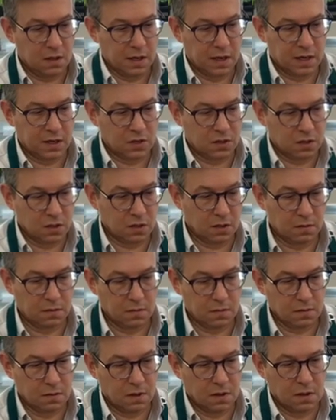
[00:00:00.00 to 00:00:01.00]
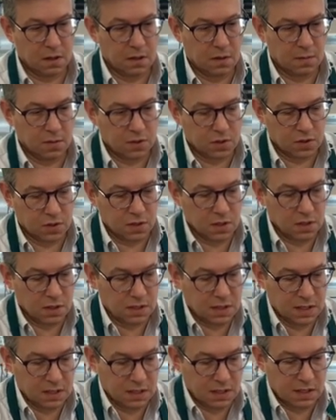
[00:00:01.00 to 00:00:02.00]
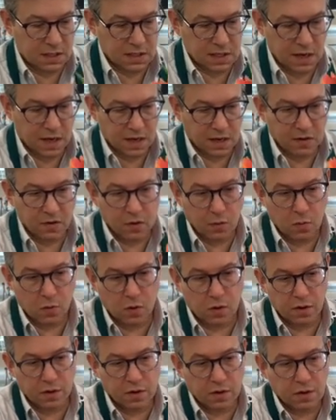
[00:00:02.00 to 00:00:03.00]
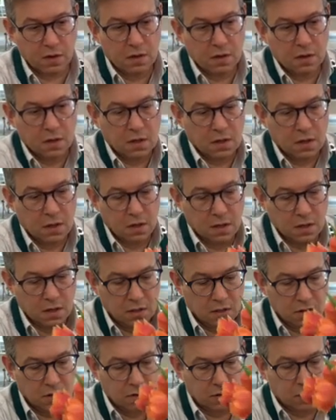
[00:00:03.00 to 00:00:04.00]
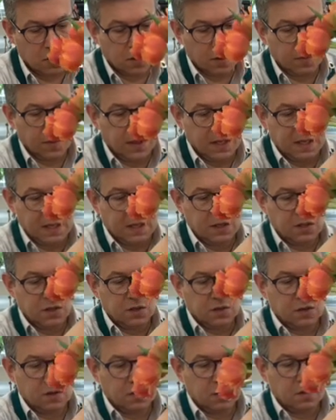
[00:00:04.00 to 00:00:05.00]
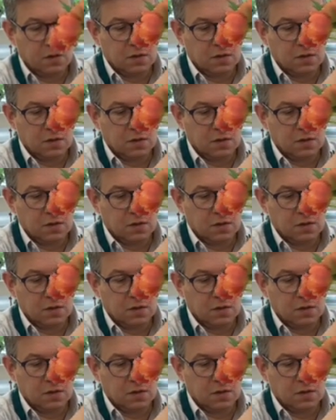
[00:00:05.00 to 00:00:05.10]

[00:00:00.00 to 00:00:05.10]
Actually, I think I'm just going to take these out of the water so they'll be easier